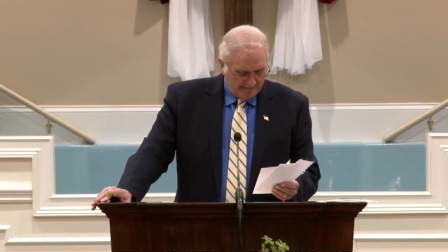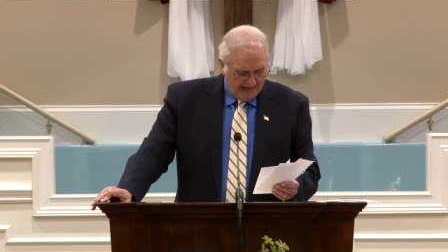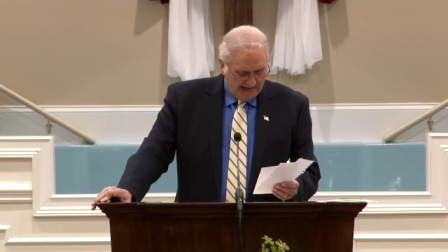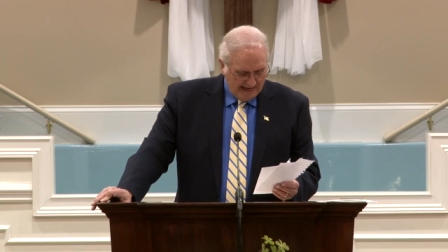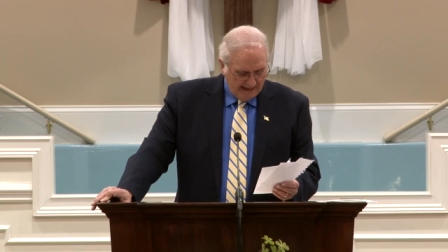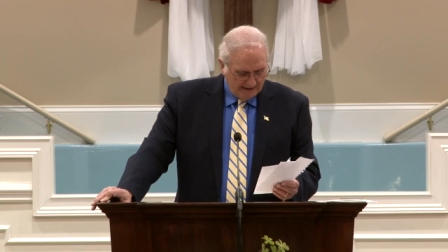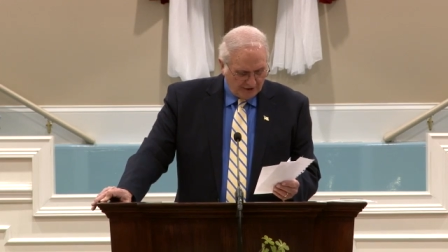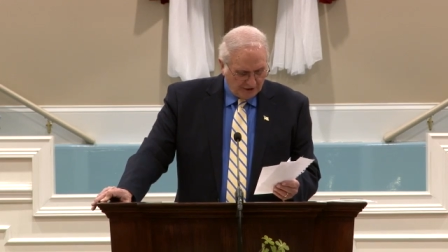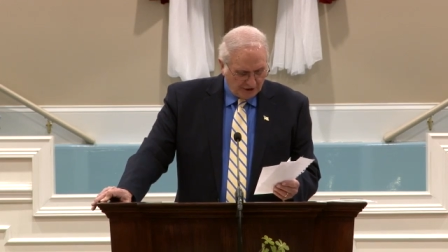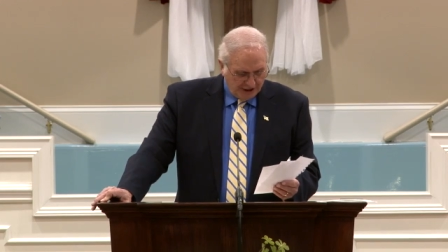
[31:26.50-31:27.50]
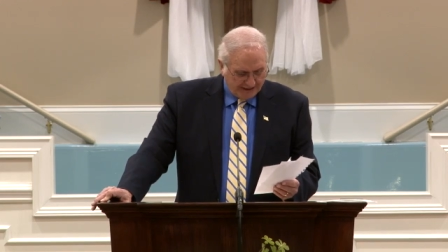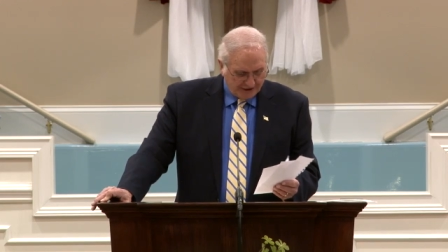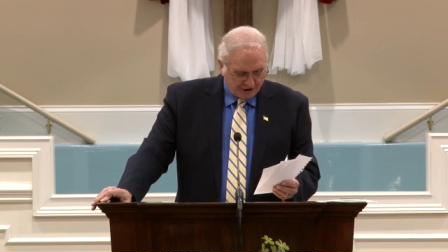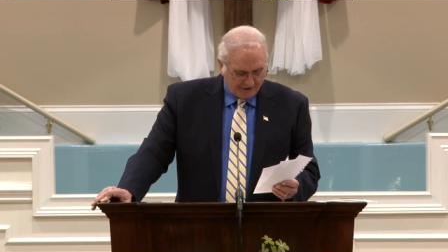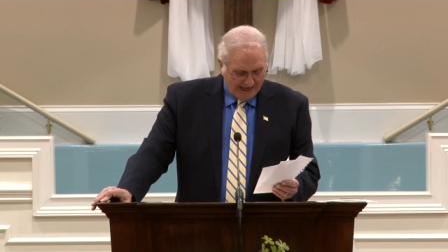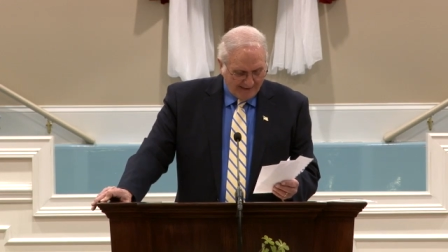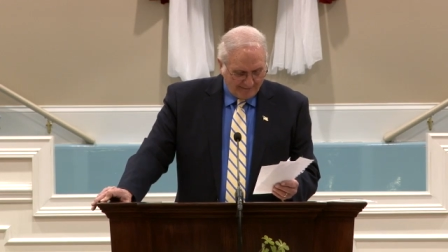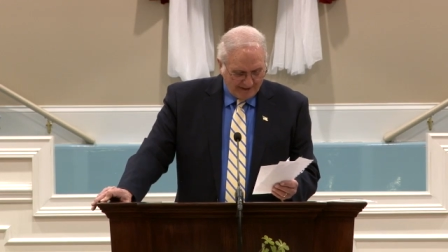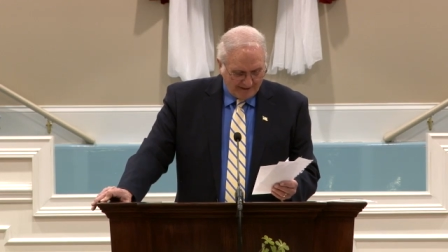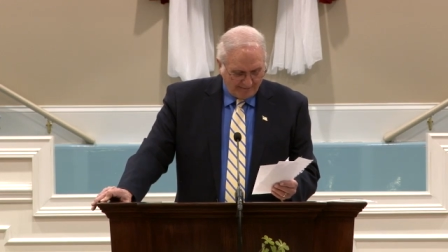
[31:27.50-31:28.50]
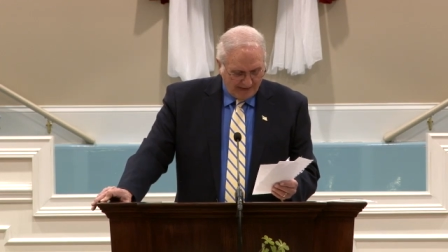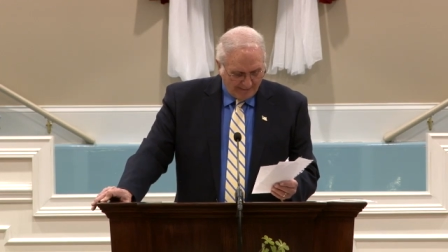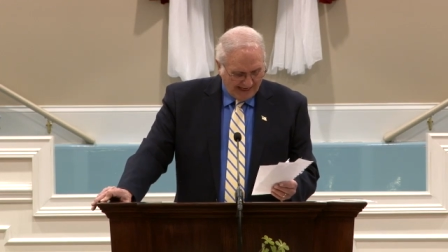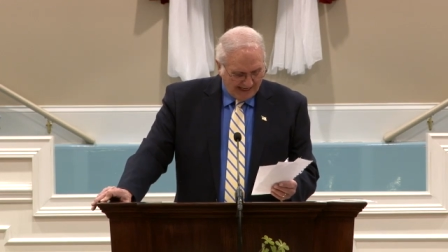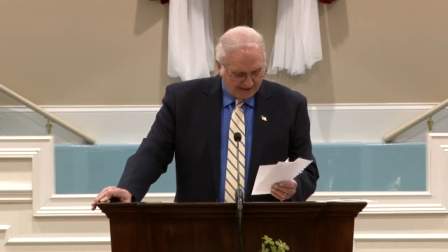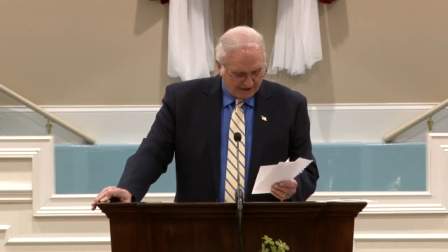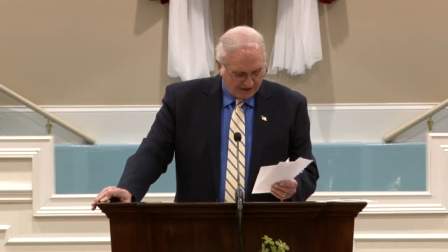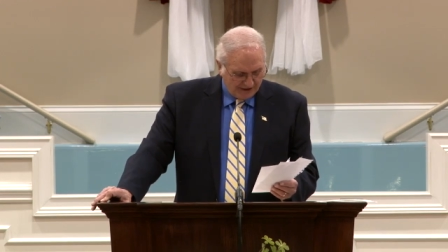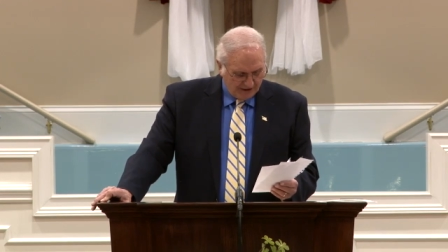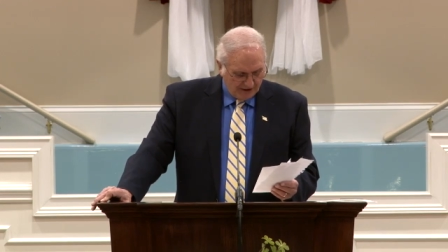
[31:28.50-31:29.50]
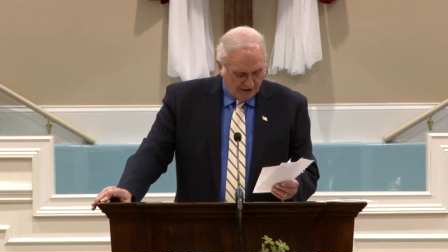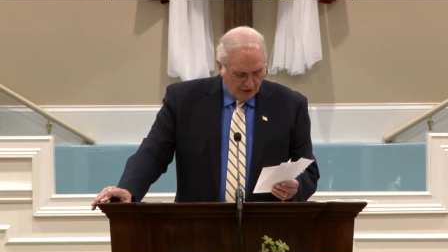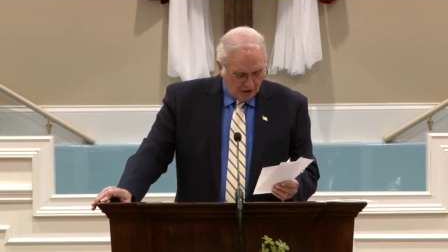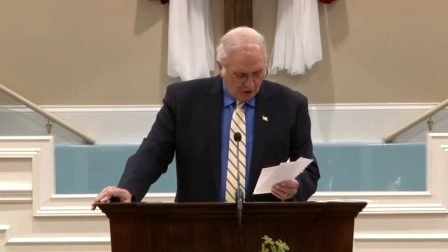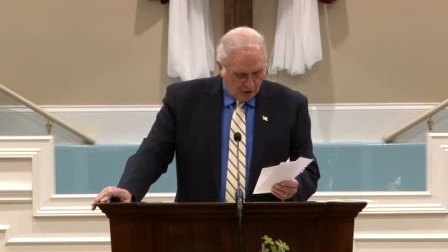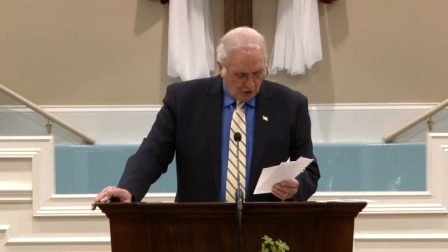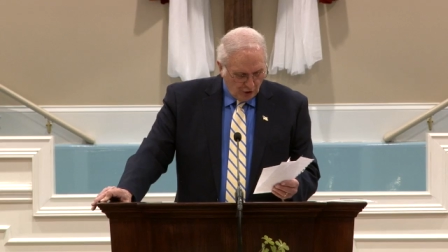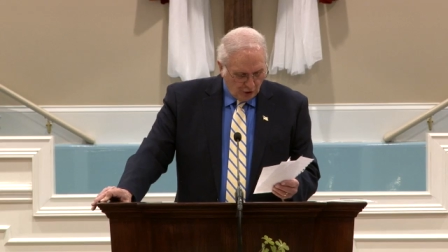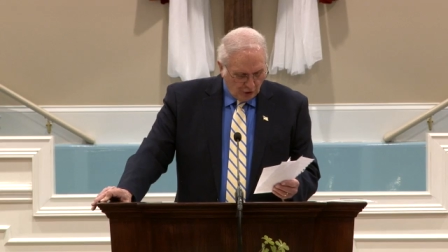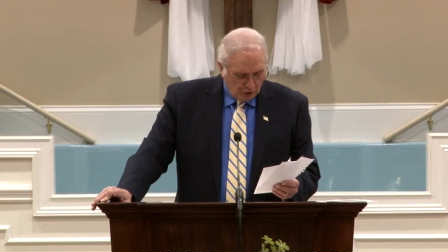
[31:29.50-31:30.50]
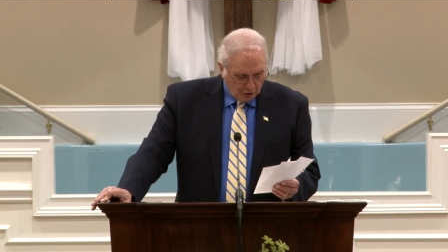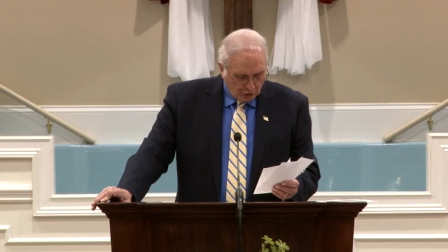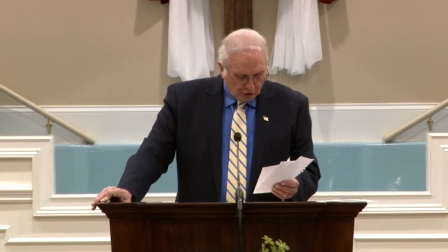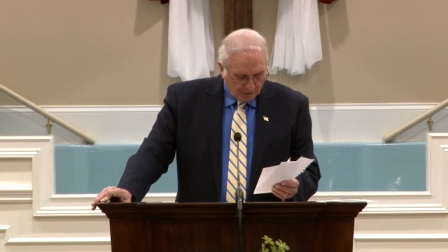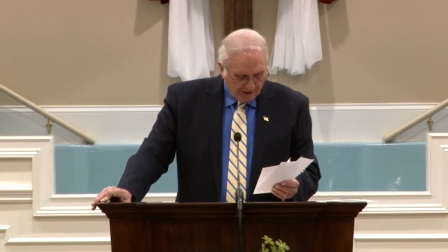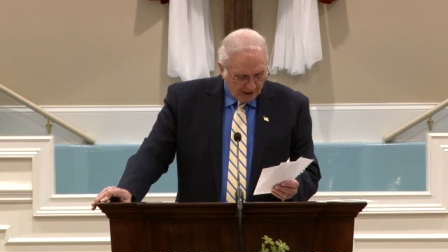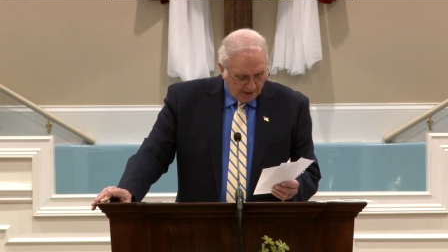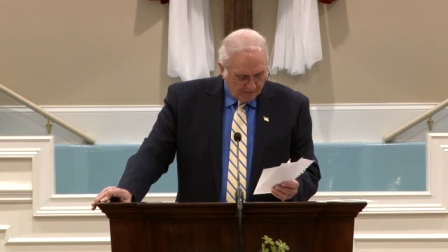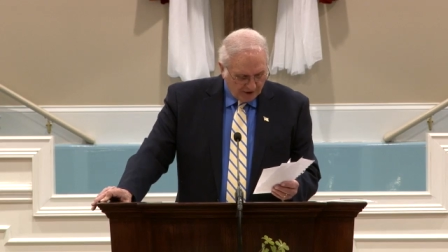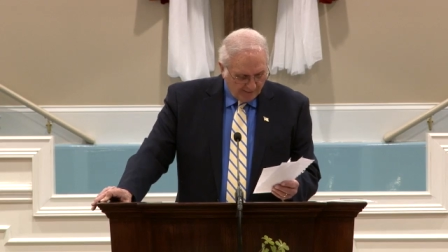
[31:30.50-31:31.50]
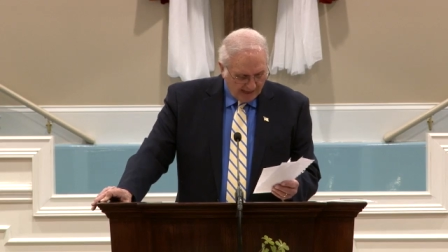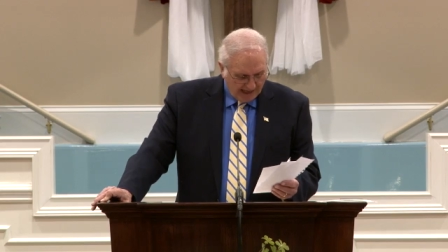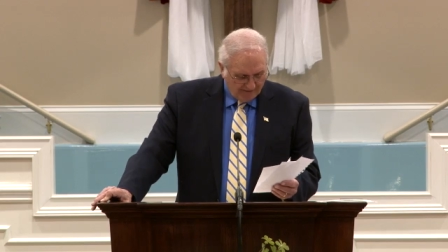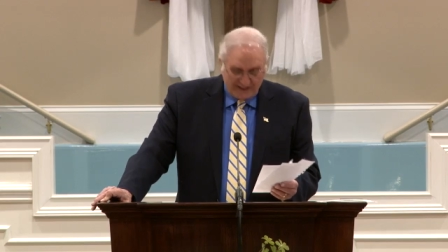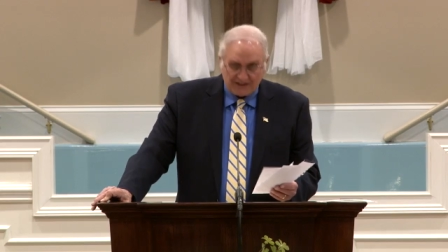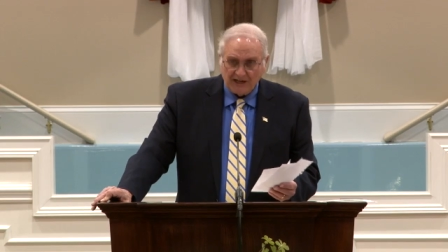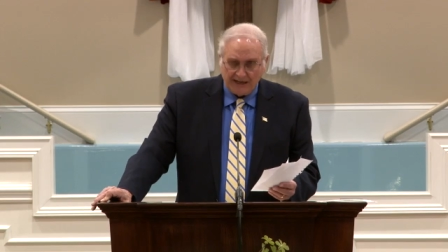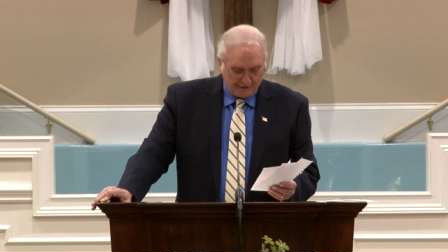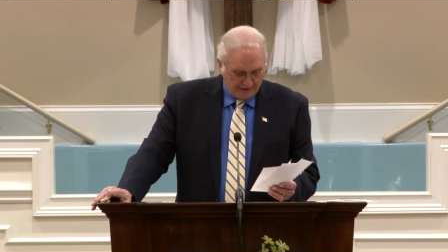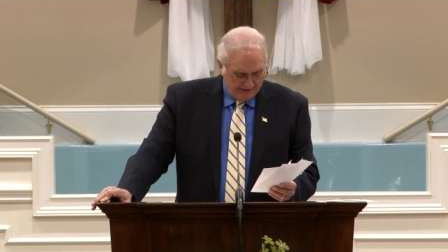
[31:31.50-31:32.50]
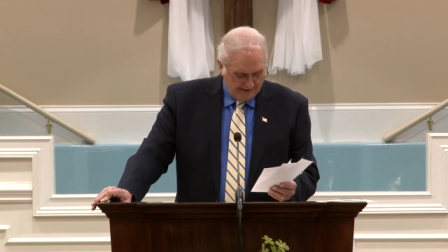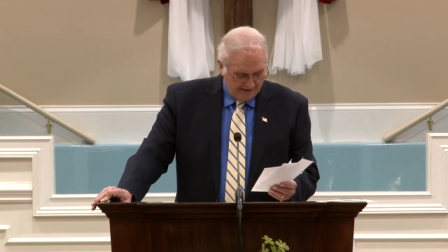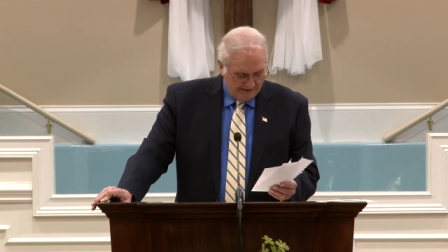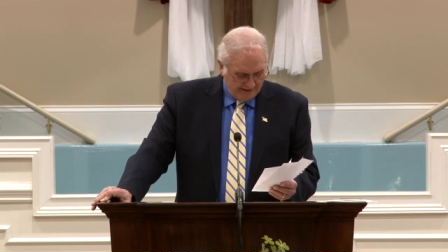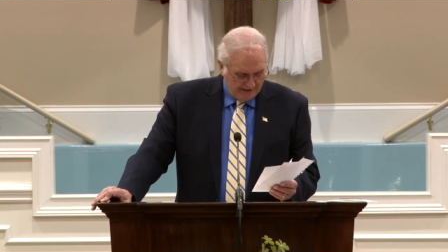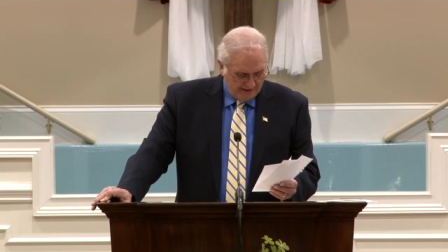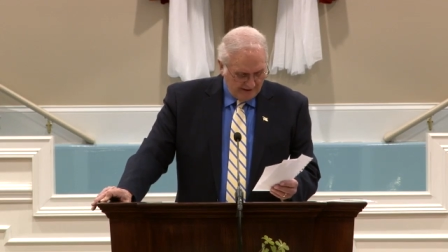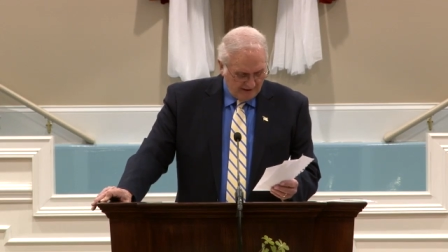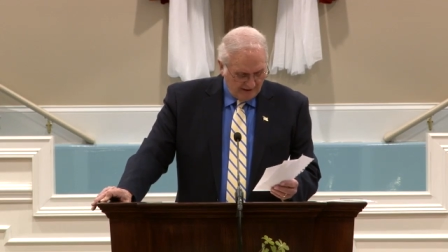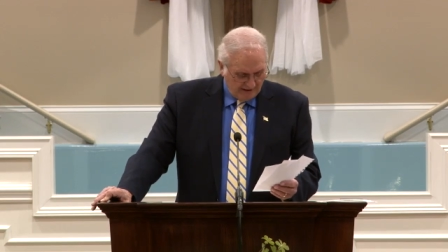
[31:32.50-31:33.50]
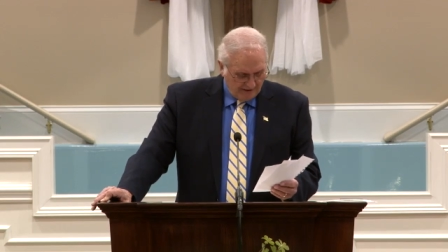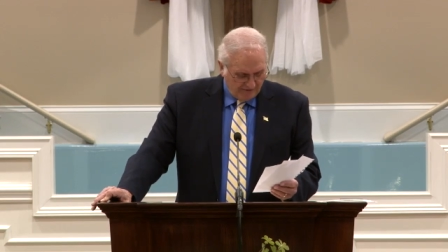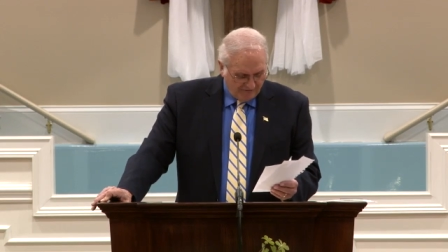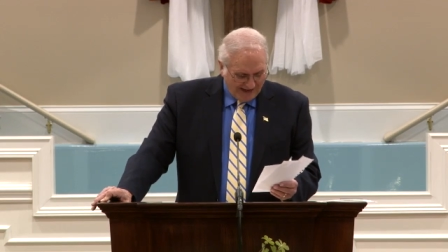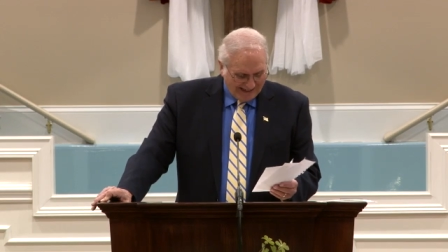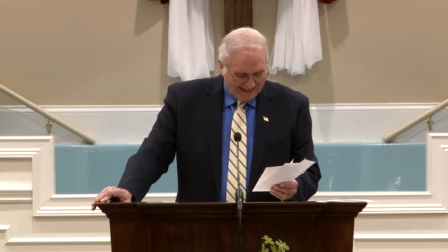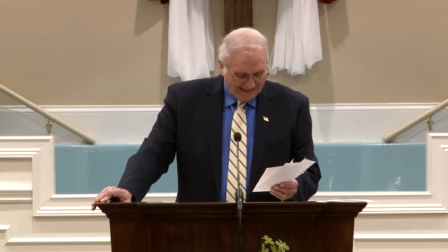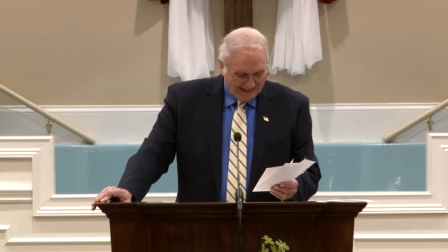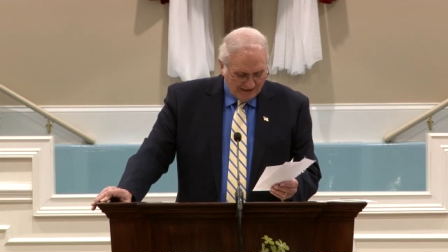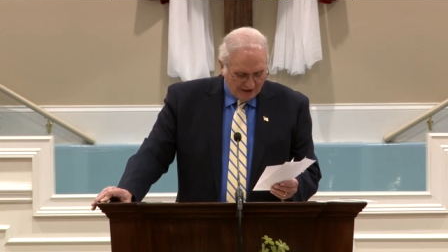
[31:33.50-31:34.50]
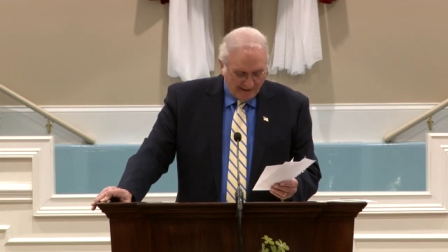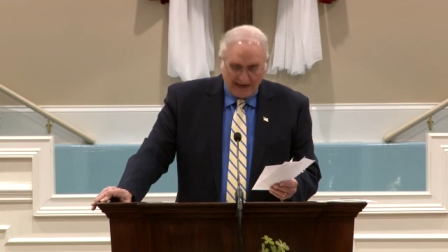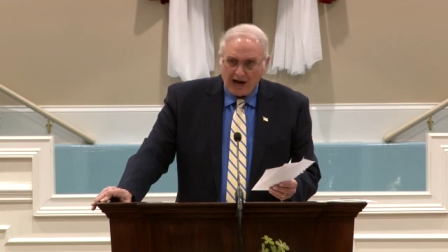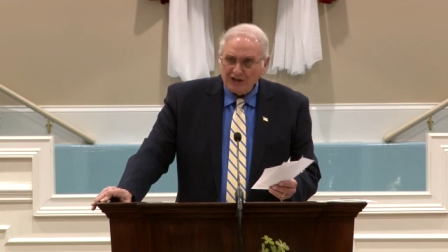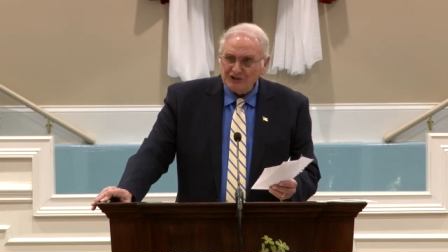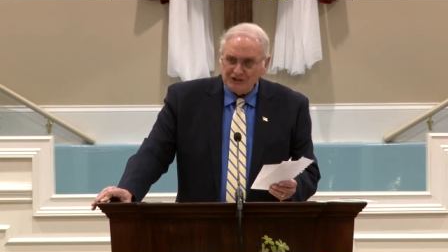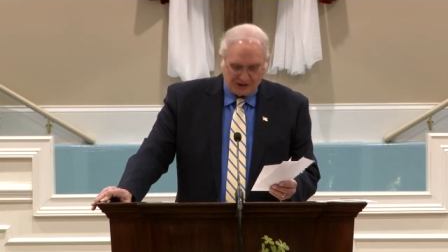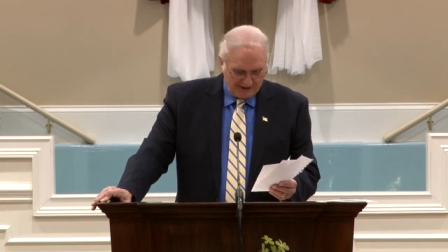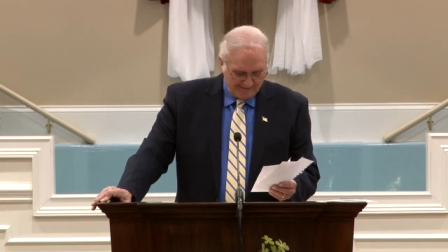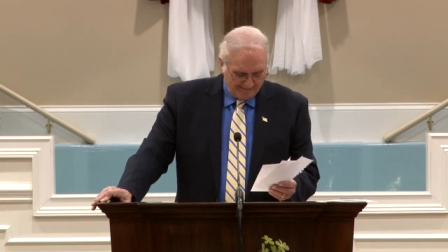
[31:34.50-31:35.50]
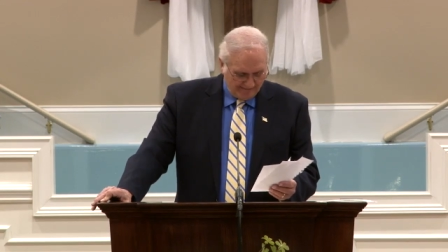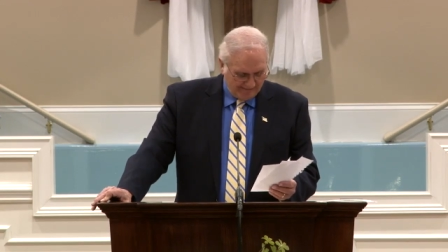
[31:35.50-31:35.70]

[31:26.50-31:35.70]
my chin strap, my mask, hooked me up to my ventilator, fed it into my oxygen